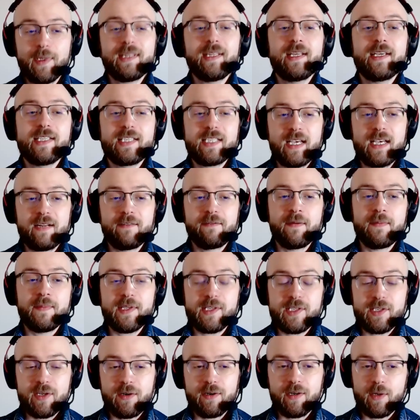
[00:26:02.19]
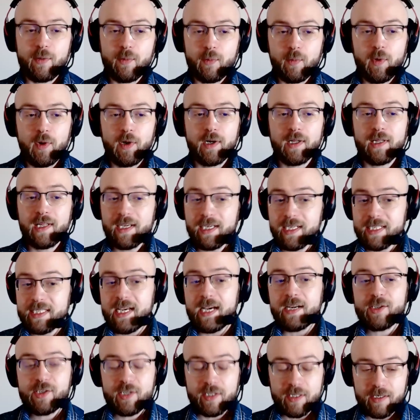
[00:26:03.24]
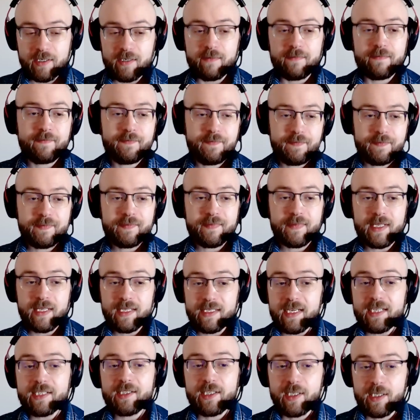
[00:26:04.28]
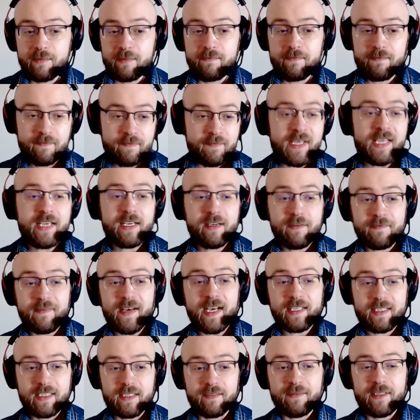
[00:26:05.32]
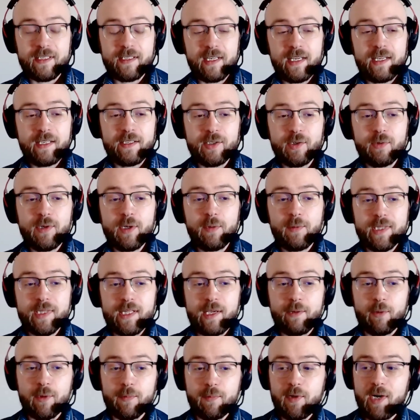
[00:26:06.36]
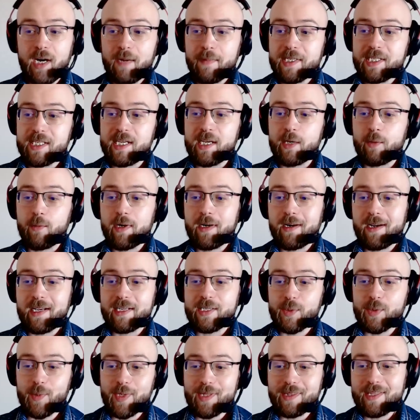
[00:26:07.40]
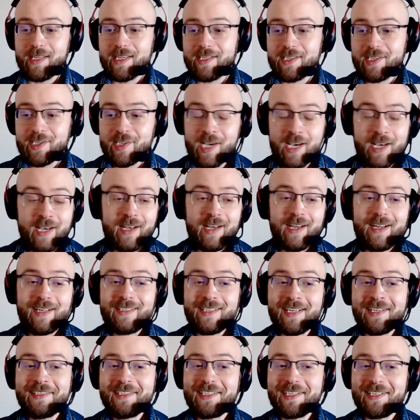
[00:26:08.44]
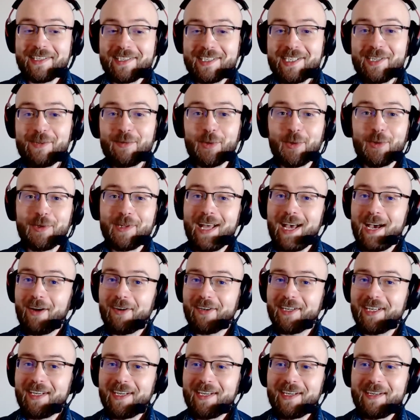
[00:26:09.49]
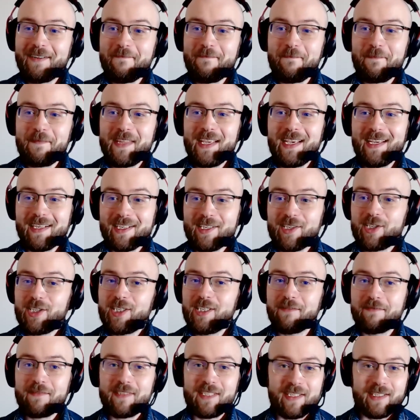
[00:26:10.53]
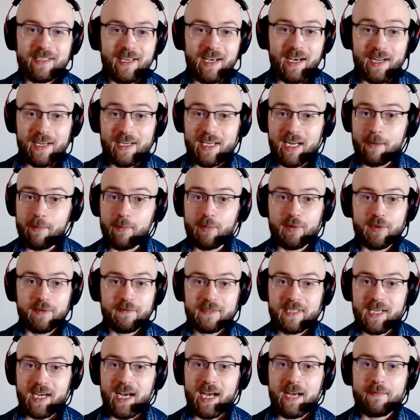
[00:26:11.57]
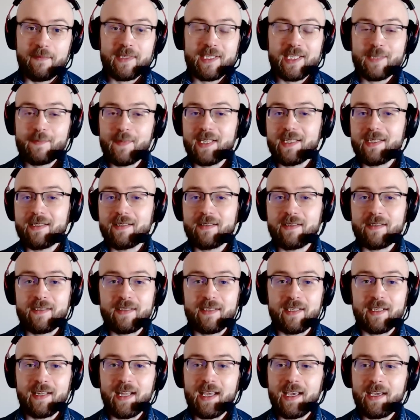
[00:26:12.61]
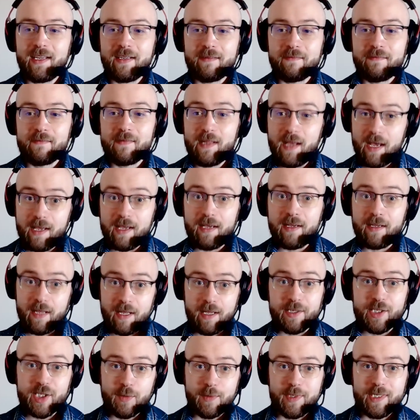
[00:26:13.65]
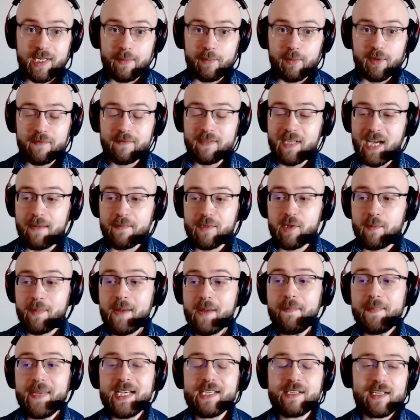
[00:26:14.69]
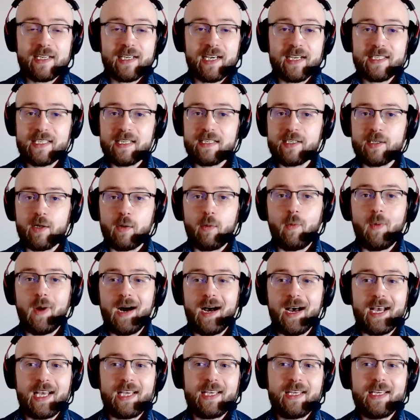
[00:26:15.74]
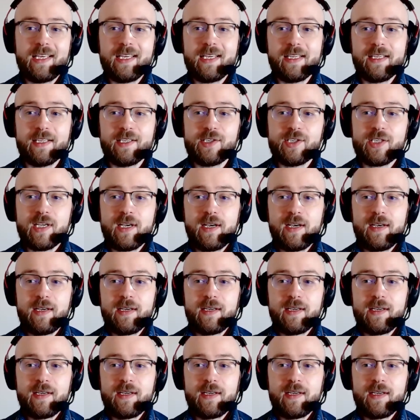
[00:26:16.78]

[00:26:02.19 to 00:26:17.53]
what they said from the start it would. Like, it's actually being effective and doing what they were promising. Whereas with this 10-DLC rollout, it has shifted a number of times. It's been delayed also a number of times. So my best guess as to why is